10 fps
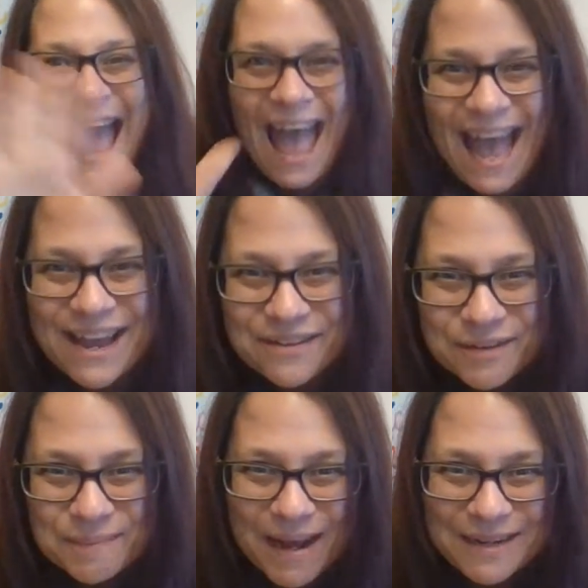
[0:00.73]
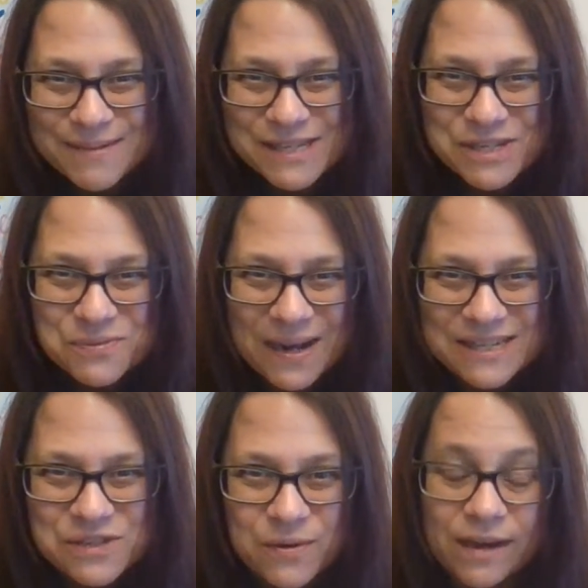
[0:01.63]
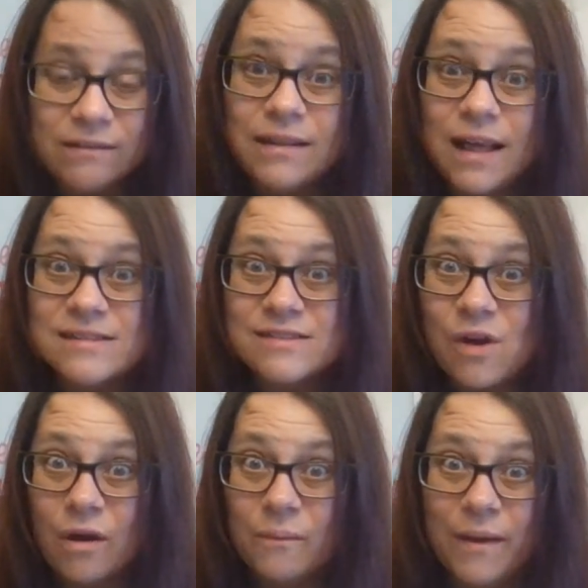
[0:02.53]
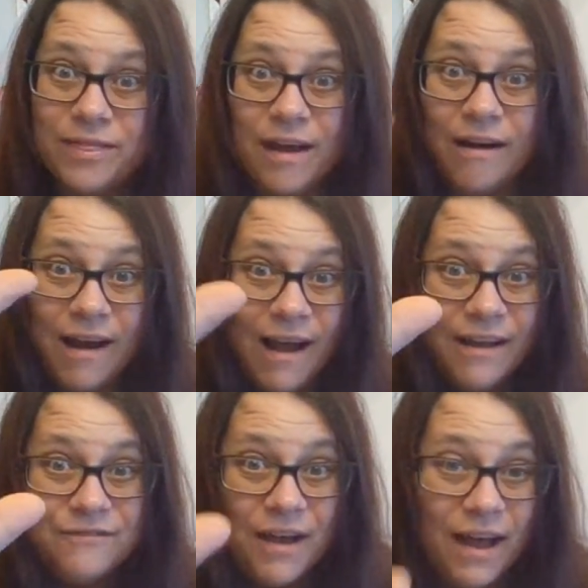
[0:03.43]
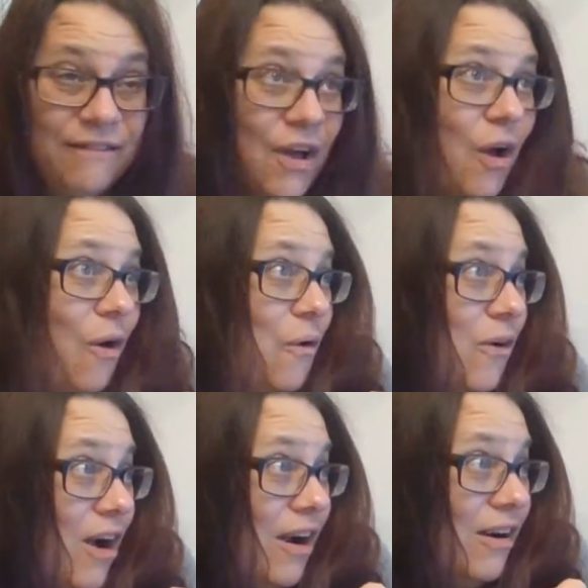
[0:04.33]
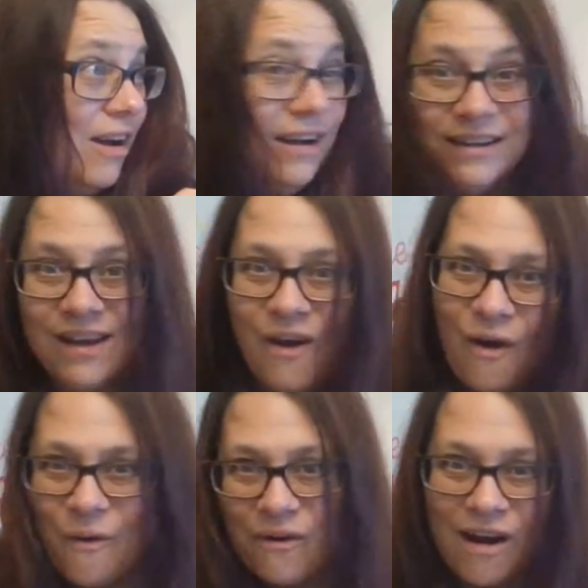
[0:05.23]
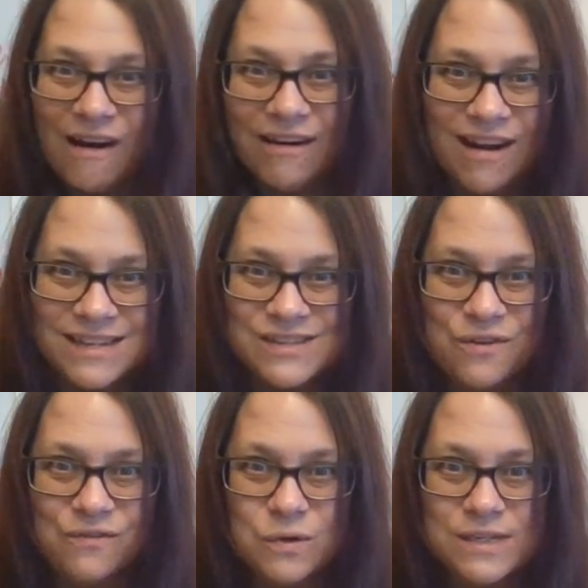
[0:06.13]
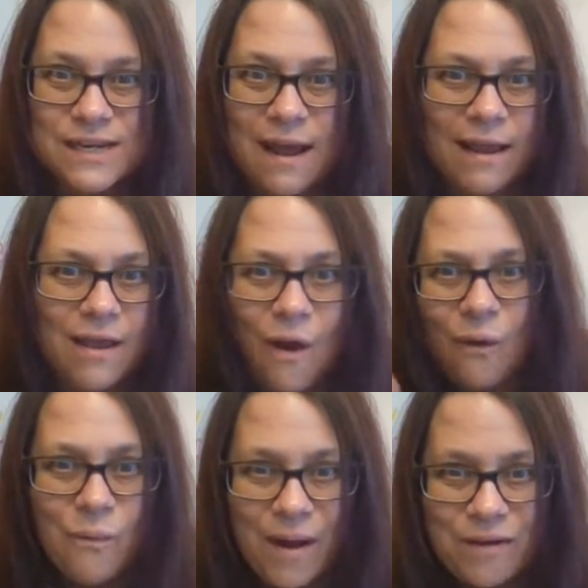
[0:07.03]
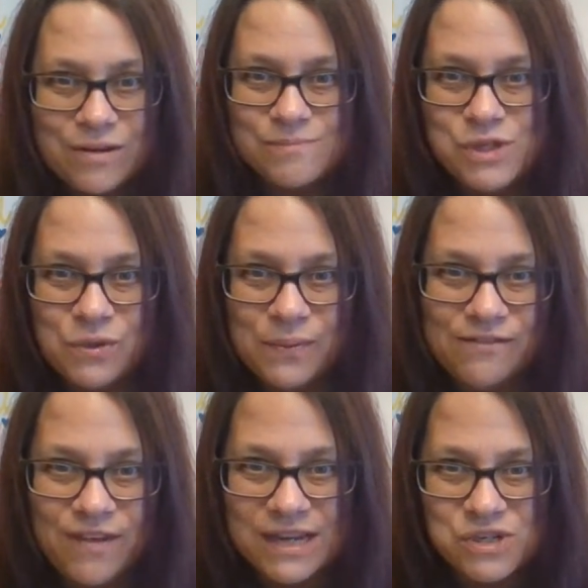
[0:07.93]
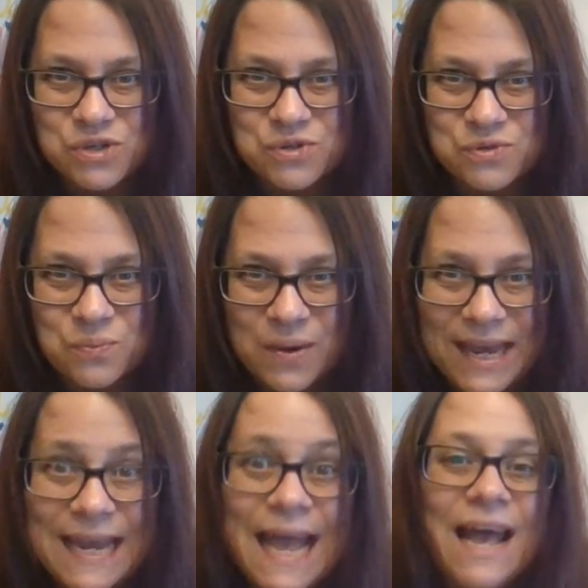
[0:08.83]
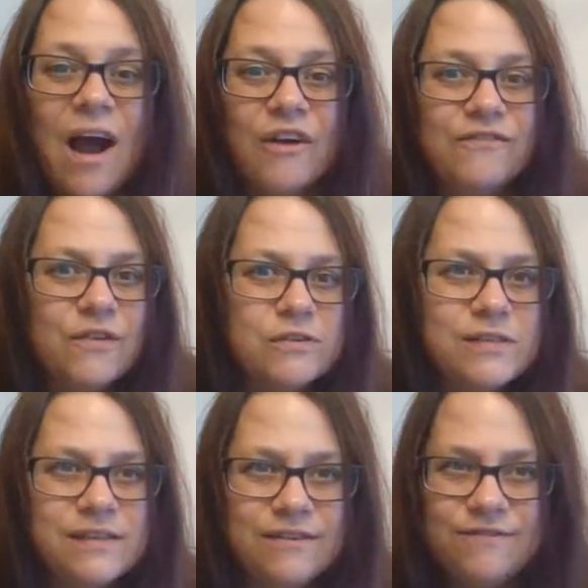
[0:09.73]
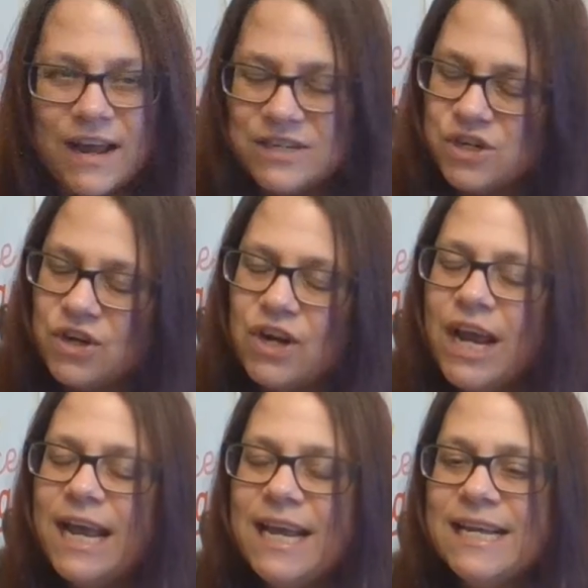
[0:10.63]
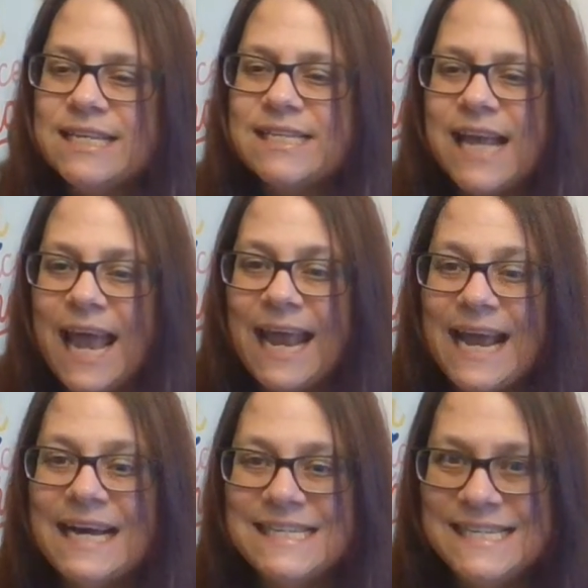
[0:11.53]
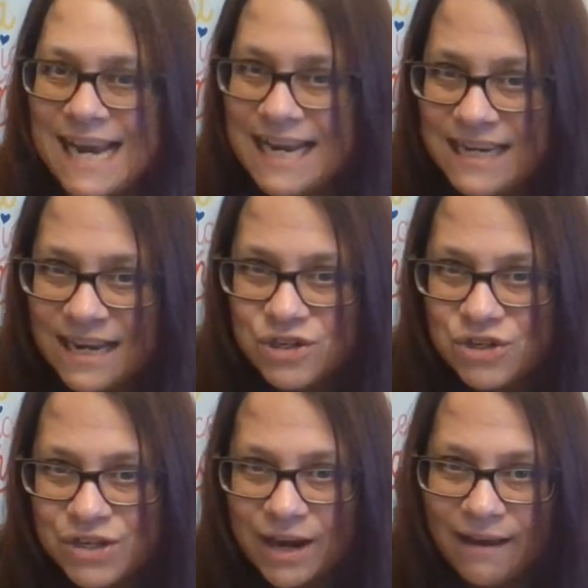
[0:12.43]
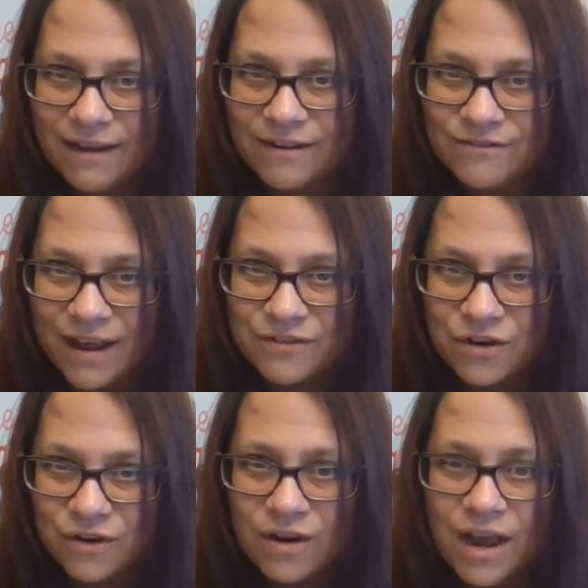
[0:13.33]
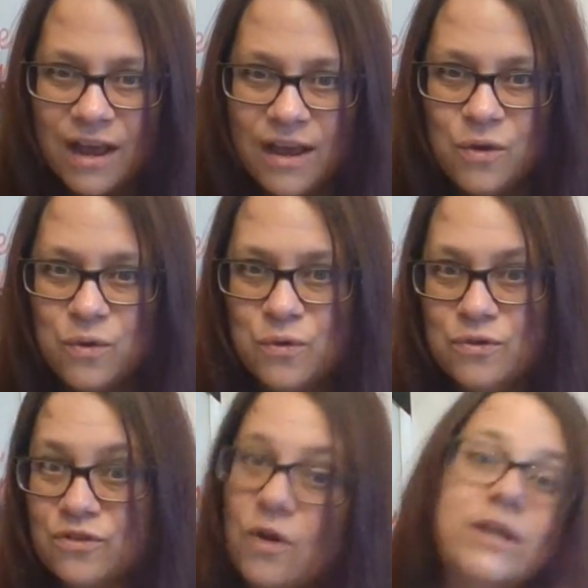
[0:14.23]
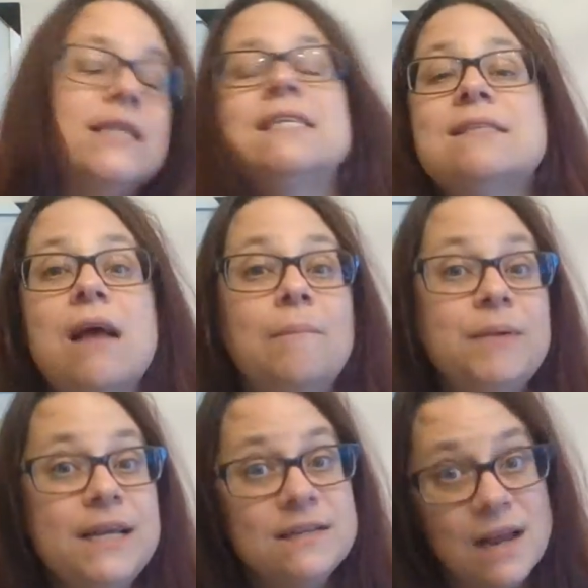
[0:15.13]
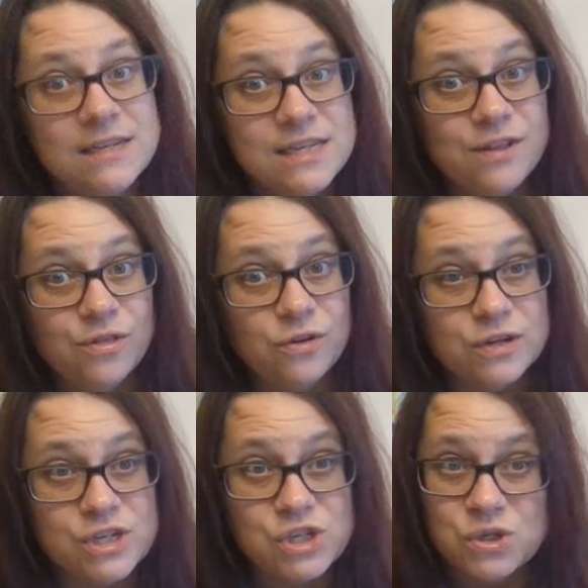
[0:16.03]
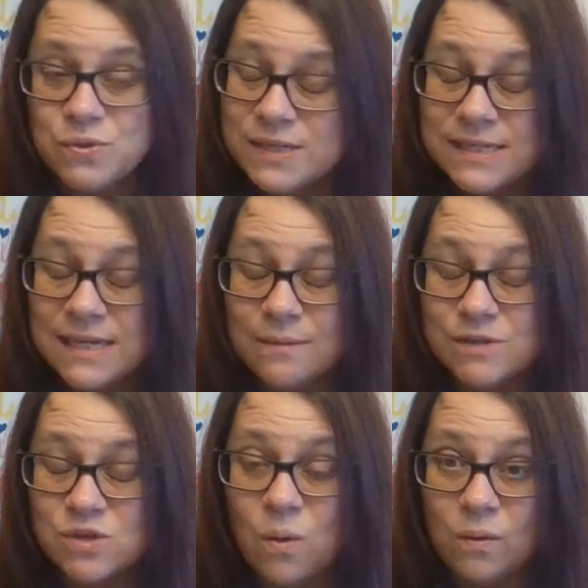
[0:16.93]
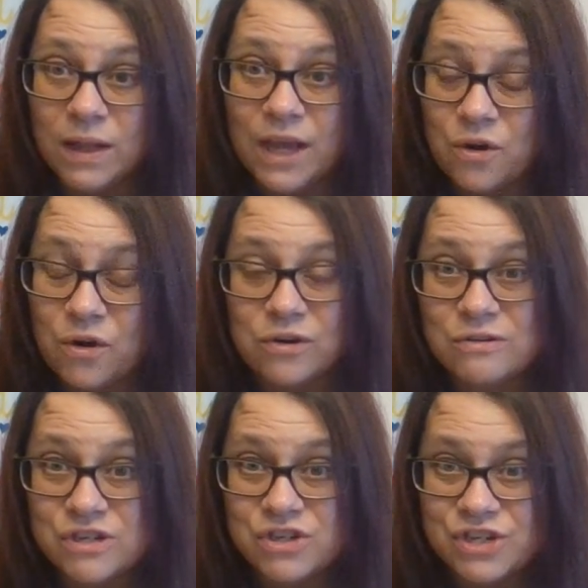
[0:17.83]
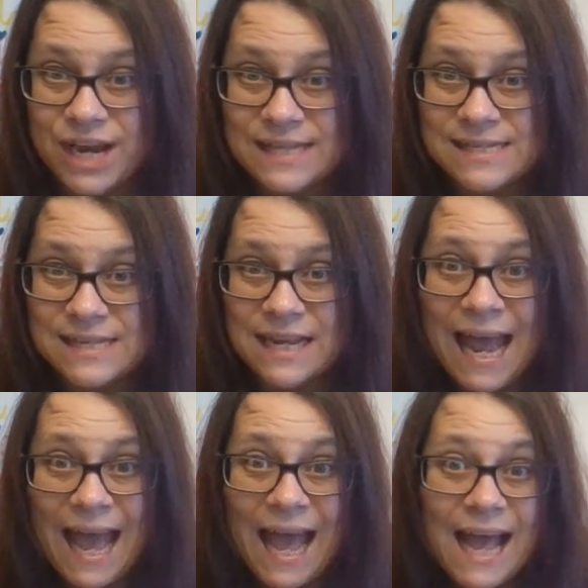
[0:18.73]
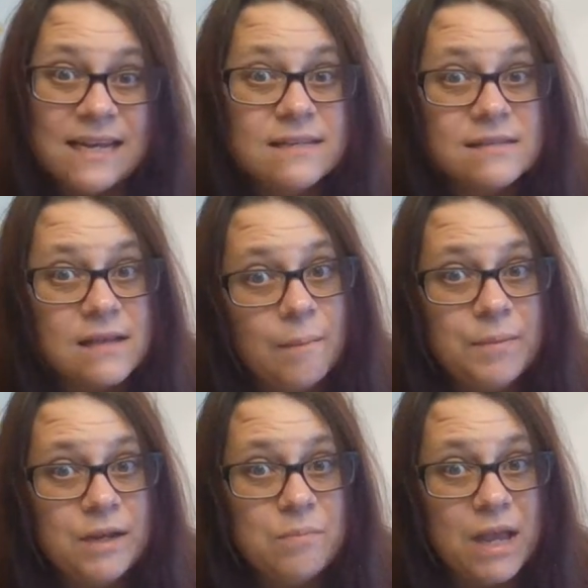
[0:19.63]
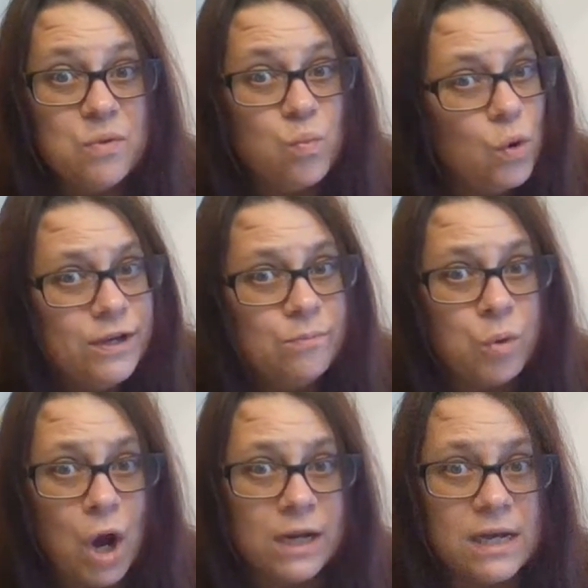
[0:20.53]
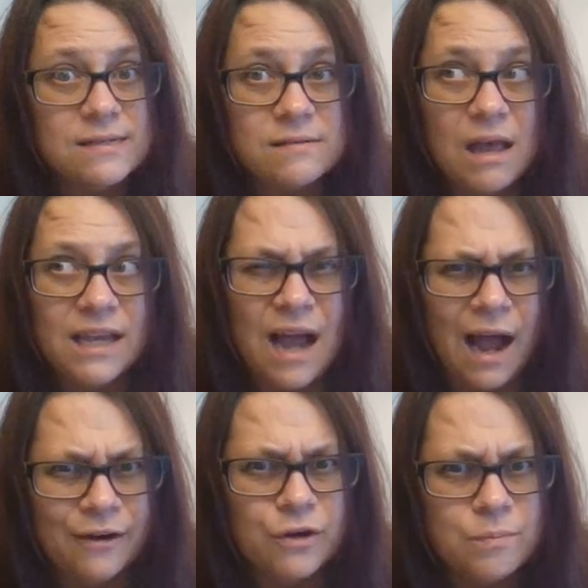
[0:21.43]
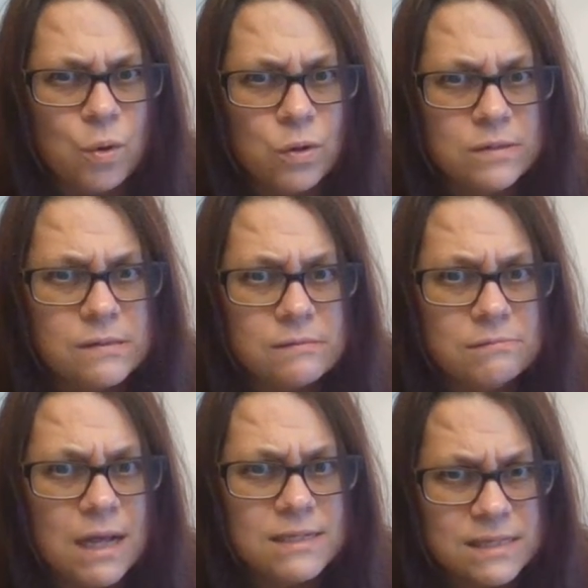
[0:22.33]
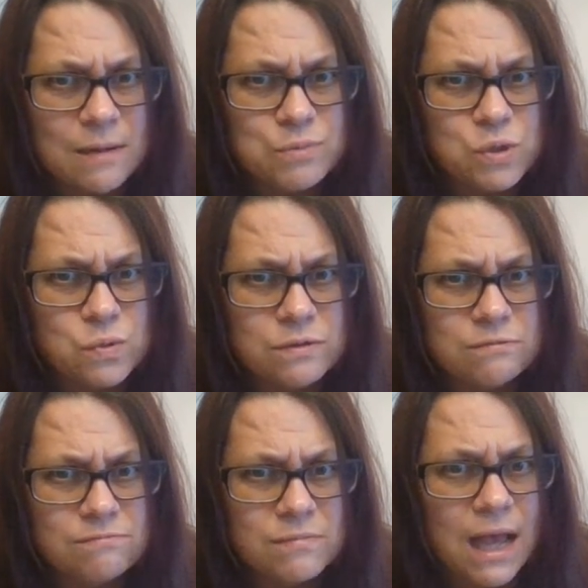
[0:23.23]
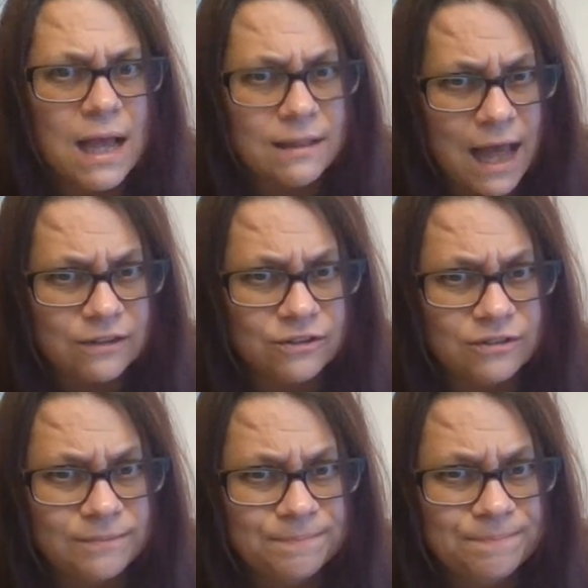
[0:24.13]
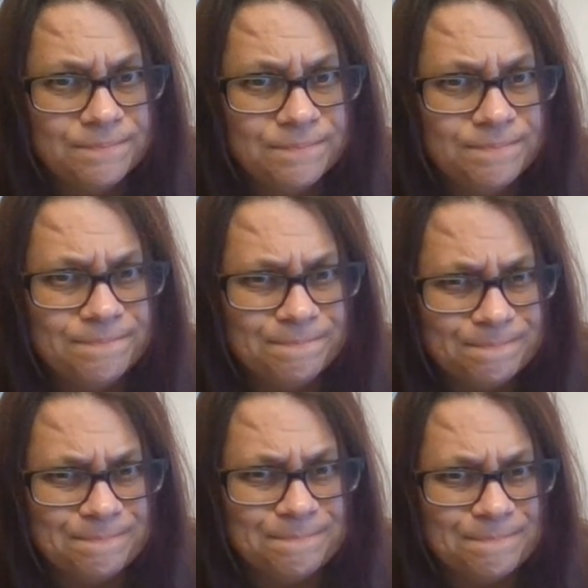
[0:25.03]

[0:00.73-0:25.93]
Hey everybody, Mrs. Wentzel here. Let's start with our high five or our hug or our hustle for today. Welcome to Inventors Week. Our first inventor is a Danish inventor who started his company in 1932. His name was Ole Kirk Kristiansen, and his company made wooden products like ironing boards and step stools and ladders. Hmm.